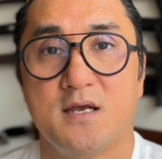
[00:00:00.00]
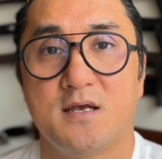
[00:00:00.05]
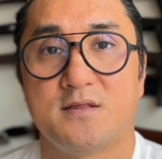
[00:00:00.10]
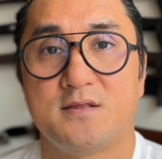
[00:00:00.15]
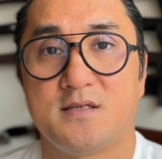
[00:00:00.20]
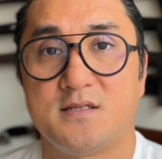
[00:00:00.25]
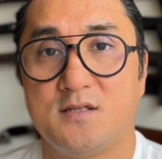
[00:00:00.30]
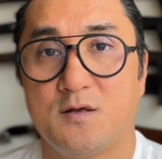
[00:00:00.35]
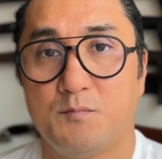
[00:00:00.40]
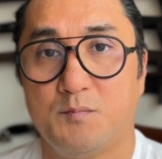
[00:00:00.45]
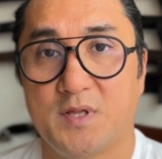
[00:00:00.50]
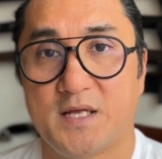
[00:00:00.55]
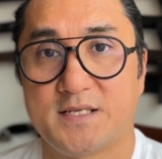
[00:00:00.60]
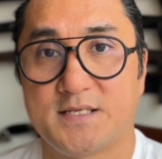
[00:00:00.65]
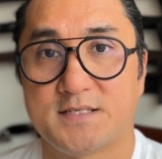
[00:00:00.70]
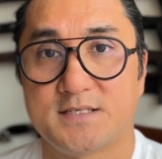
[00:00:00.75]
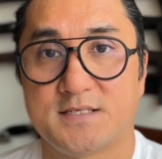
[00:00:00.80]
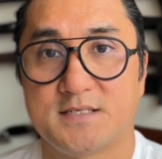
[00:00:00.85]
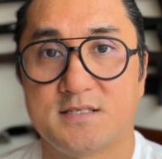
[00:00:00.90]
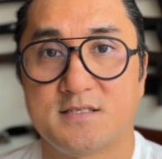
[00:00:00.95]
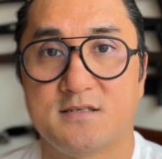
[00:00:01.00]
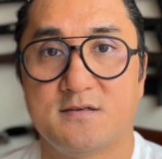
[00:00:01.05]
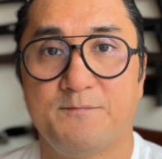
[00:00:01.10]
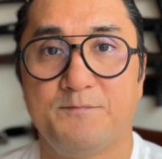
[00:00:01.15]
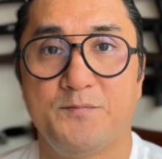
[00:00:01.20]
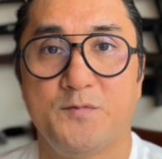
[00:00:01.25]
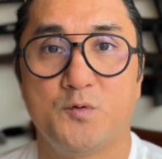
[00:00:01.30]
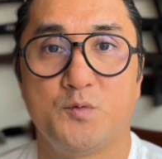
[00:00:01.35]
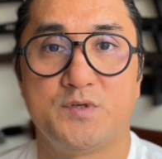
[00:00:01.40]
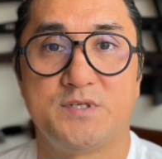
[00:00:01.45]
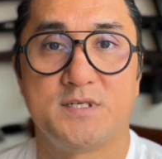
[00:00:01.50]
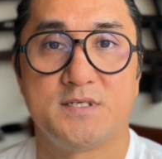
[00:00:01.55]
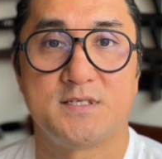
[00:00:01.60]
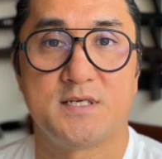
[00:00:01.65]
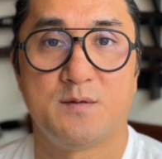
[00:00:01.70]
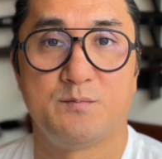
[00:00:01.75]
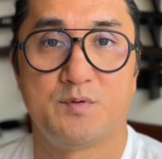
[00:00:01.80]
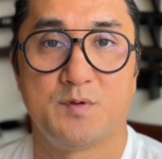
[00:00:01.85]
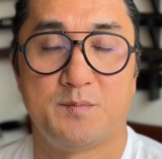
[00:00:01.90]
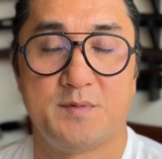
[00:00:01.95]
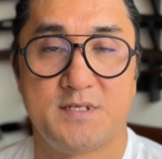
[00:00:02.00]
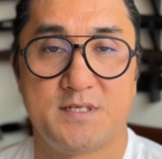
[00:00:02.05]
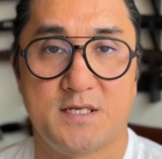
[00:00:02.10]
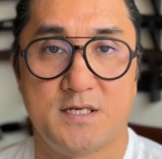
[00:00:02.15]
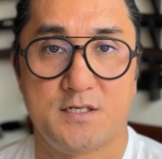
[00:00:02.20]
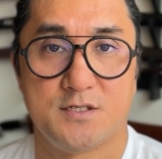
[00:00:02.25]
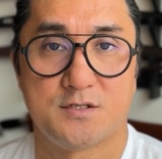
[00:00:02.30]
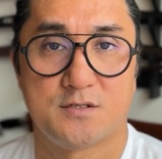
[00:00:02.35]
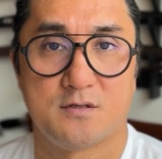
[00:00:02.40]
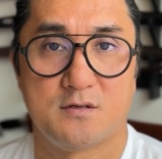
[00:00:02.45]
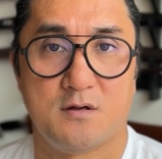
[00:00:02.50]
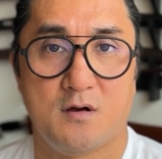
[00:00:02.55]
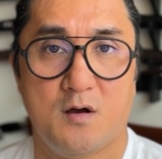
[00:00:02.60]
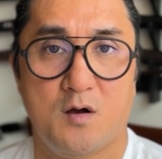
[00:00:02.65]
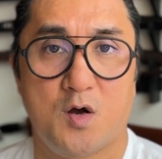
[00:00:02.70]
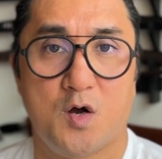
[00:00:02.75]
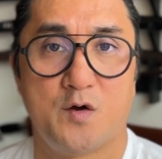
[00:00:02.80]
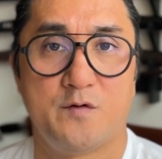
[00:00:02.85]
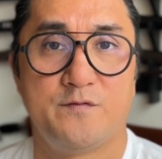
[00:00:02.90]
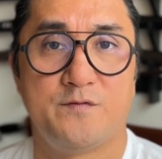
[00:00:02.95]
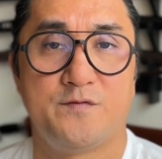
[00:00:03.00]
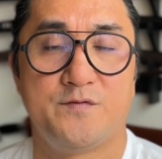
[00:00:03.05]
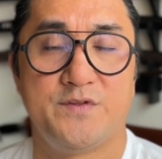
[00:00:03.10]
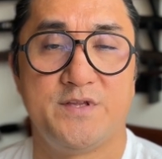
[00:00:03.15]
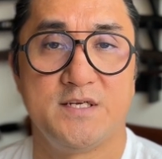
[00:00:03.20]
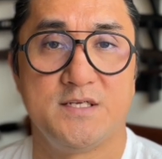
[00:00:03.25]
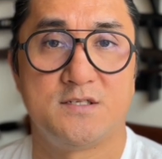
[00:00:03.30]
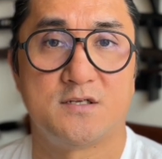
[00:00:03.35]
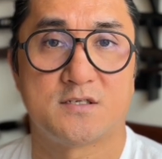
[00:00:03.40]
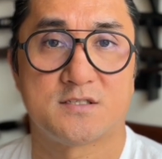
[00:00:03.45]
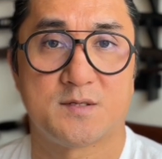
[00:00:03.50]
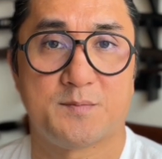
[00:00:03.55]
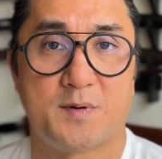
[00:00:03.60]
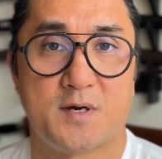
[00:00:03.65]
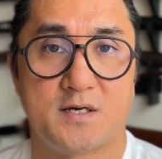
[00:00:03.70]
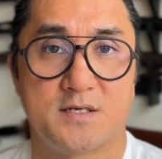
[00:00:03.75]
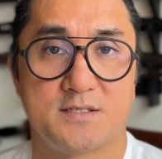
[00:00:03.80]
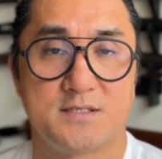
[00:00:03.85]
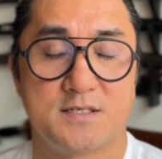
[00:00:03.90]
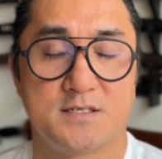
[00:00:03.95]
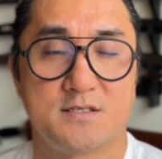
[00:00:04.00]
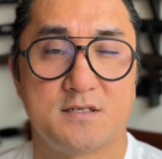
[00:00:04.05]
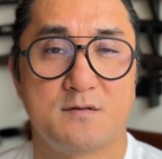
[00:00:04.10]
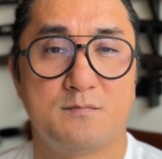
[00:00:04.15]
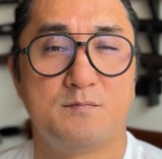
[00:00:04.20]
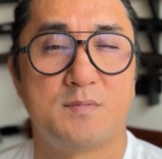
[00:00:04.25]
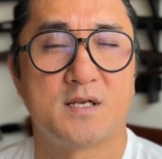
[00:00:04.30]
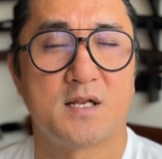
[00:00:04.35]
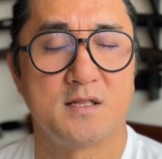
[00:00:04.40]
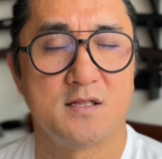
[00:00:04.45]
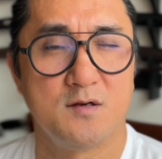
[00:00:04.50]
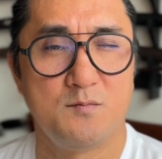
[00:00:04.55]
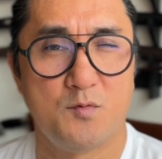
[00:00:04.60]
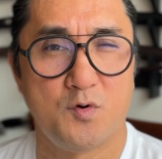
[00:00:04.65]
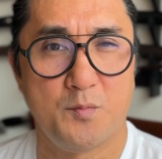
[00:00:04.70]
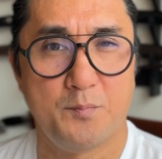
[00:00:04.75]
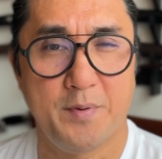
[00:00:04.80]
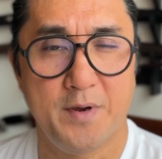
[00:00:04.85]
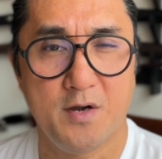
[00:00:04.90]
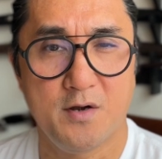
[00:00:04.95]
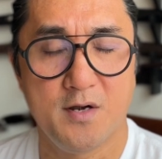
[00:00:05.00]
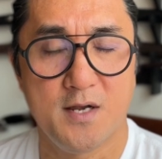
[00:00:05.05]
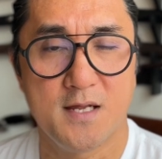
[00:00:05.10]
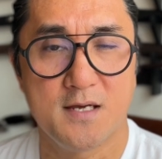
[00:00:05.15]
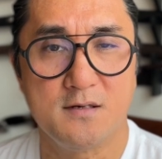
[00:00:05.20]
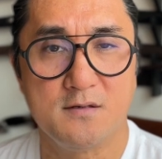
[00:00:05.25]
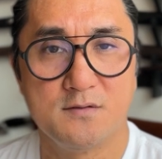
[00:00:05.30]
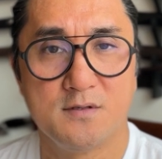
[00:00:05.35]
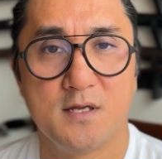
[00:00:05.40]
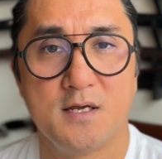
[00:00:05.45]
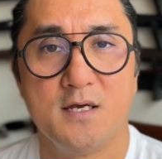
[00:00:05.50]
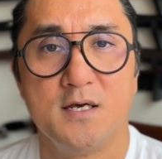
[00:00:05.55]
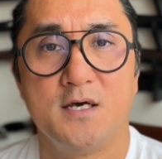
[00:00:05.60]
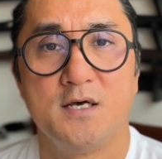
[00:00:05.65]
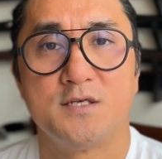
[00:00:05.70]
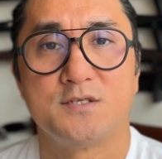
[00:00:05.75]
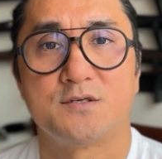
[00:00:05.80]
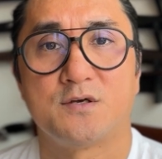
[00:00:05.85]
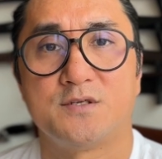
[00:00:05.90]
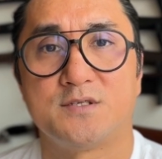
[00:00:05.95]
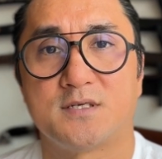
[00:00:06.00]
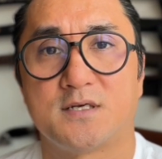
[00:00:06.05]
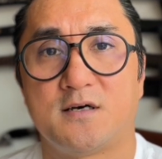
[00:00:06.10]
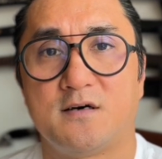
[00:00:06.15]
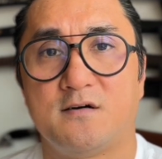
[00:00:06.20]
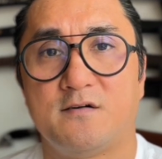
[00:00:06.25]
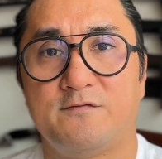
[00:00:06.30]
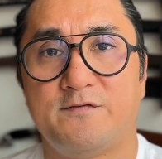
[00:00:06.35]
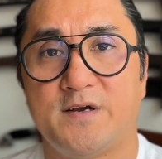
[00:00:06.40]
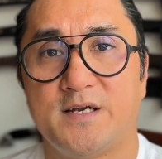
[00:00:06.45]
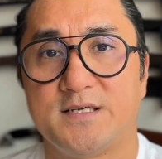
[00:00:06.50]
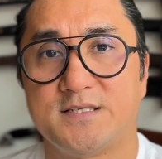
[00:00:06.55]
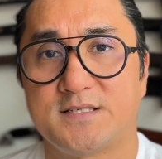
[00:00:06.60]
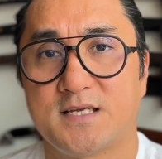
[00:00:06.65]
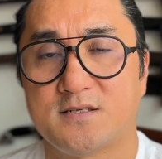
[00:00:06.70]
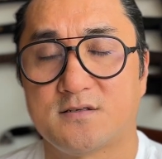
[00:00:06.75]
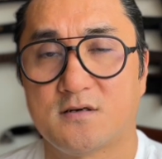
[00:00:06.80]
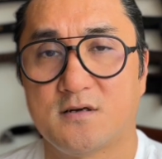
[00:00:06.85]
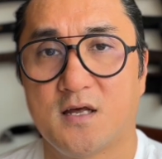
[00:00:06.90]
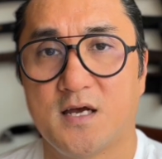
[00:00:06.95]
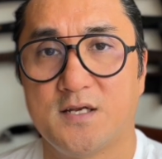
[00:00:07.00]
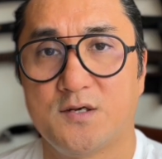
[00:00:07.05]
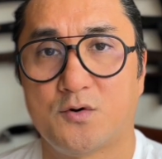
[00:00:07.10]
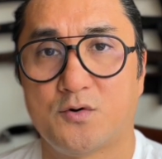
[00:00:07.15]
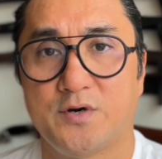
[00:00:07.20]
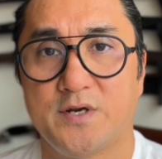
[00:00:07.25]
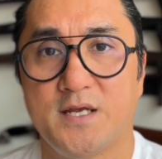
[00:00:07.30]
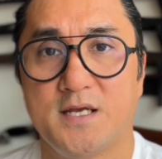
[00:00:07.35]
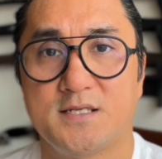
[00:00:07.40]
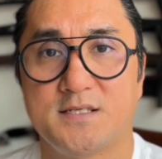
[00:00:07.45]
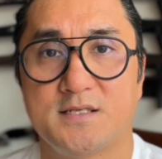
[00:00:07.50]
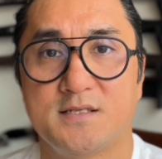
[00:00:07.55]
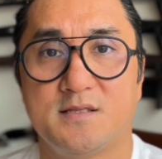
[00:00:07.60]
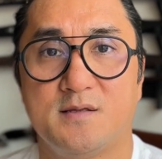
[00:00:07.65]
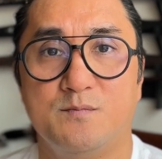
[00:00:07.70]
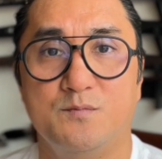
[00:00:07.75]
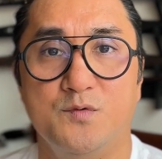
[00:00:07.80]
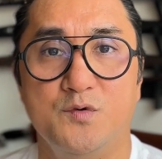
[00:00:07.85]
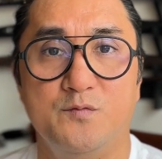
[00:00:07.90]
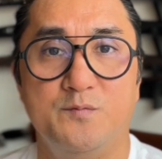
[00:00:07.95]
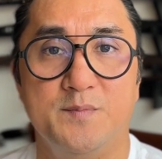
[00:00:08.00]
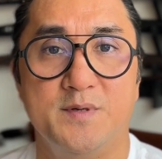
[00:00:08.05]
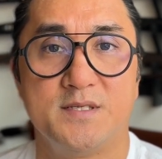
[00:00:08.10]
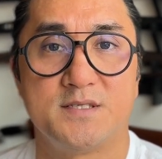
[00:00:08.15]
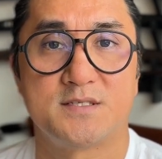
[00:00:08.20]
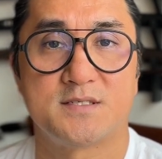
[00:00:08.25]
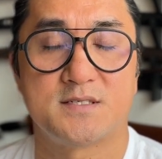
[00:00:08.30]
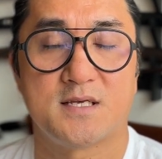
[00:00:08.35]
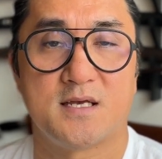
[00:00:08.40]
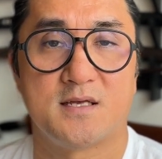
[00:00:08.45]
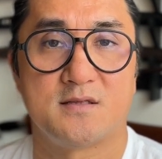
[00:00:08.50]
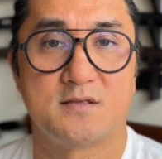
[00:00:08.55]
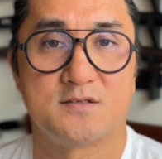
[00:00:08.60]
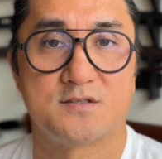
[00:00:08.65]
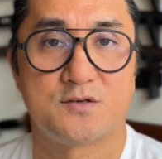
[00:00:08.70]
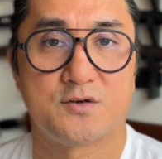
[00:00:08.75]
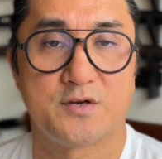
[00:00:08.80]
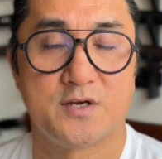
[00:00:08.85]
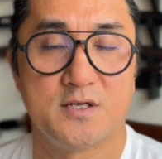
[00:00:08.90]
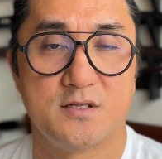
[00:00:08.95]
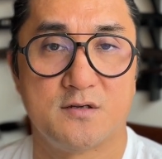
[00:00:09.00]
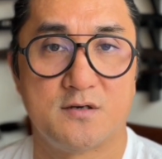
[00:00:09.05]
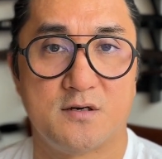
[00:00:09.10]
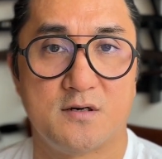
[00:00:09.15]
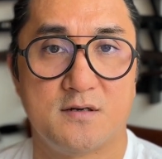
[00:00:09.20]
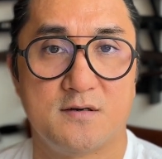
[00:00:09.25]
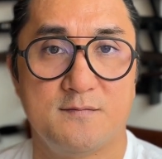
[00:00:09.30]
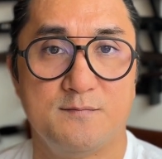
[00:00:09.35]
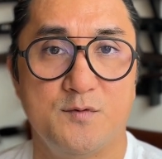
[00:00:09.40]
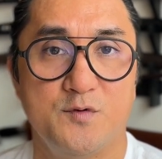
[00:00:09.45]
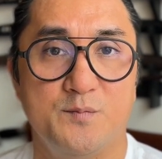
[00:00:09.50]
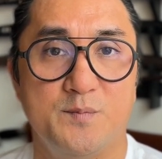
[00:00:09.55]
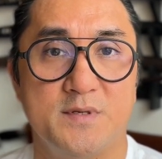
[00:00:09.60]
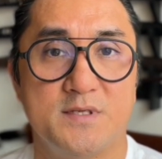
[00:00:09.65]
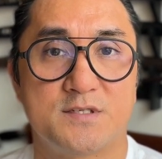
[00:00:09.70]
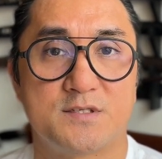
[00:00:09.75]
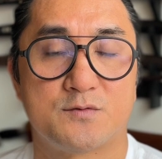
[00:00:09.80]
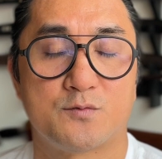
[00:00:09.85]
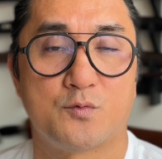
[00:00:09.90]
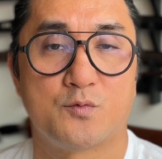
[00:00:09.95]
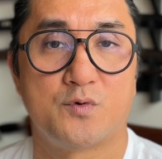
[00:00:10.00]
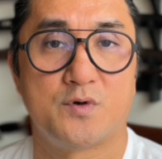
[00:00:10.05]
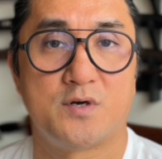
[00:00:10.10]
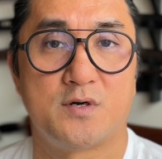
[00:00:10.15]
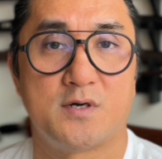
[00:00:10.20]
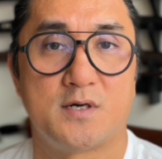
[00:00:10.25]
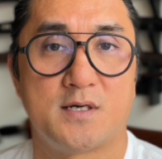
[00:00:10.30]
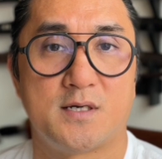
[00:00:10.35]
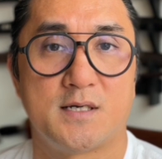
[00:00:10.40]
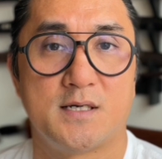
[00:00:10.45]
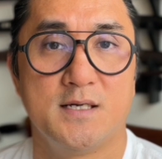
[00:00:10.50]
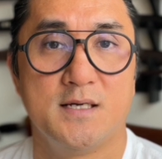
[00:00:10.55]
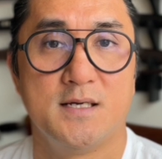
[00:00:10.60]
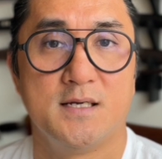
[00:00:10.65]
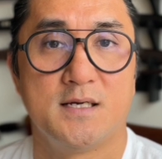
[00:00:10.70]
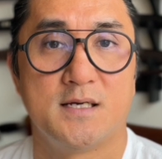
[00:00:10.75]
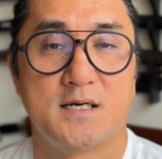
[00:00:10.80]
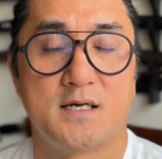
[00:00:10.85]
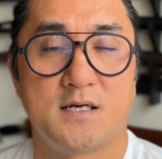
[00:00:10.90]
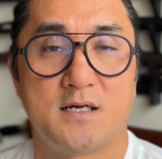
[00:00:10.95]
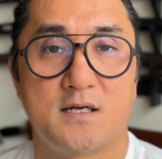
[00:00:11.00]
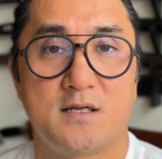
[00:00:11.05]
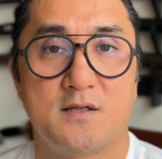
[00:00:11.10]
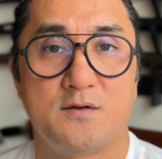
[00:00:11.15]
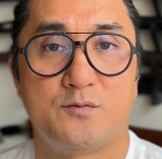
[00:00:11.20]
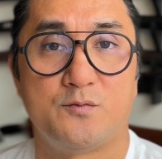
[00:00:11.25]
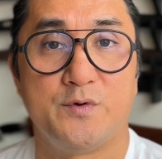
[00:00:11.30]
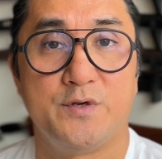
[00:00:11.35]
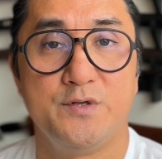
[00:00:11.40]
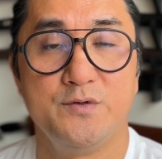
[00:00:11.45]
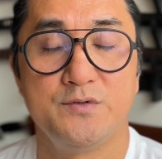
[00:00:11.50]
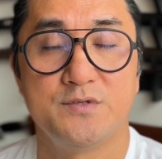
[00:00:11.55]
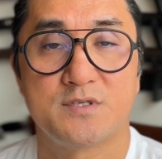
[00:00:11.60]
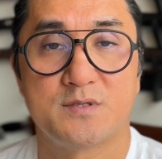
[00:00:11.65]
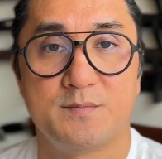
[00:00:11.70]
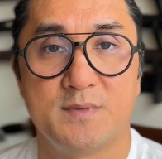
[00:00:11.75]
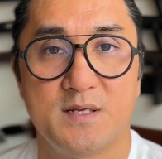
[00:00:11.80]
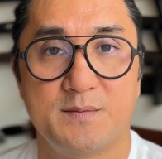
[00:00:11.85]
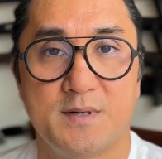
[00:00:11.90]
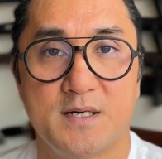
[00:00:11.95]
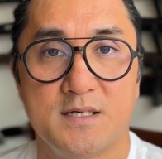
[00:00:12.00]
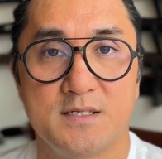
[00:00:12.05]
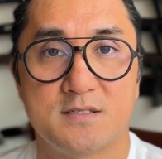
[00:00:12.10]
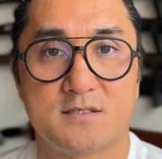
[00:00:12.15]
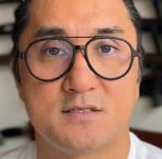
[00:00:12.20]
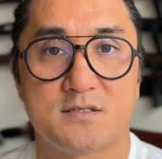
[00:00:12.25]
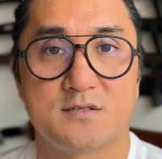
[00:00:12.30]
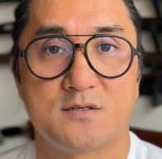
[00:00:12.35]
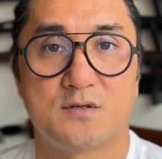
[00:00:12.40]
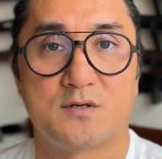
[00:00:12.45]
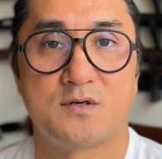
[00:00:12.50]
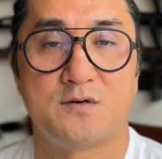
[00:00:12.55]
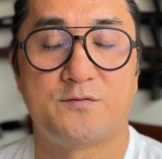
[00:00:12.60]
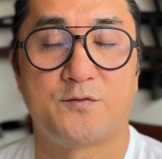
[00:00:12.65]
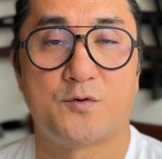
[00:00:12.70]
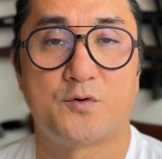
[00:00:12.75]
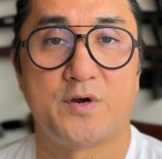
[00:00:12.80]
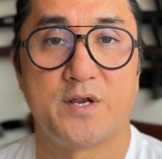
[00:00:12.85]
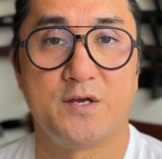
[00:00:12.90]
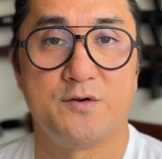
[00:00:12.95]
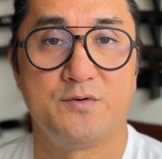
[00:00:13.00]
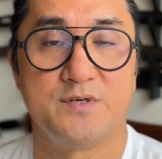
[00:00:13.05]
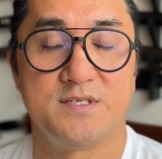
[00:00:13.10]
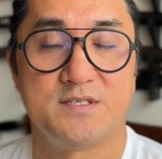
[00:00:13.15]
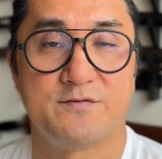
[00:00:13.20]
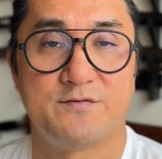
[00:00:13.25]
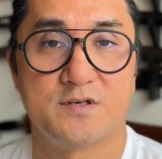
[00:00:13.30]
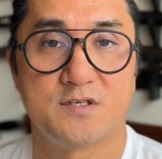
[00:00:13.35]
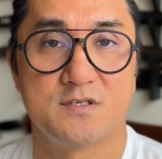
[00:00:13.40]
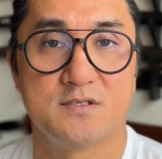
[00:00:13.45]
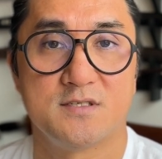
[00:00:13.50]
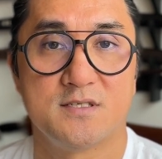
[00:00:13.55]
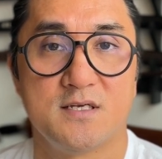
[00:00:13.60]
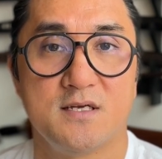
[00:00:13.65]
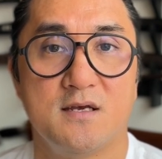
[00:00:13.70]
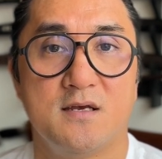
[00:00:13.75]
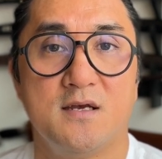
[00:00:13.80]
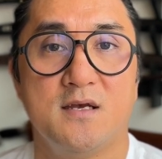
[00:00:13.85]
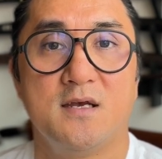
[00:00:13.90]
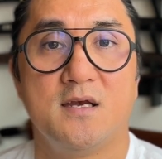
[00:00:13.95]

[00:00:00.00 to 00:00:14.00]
The Doblete system, which is implementation of the Dosipares system, but a little more pared down. So it's very centerline oriented. The movements and the circular movements were reduced, minimized for increased efficiency.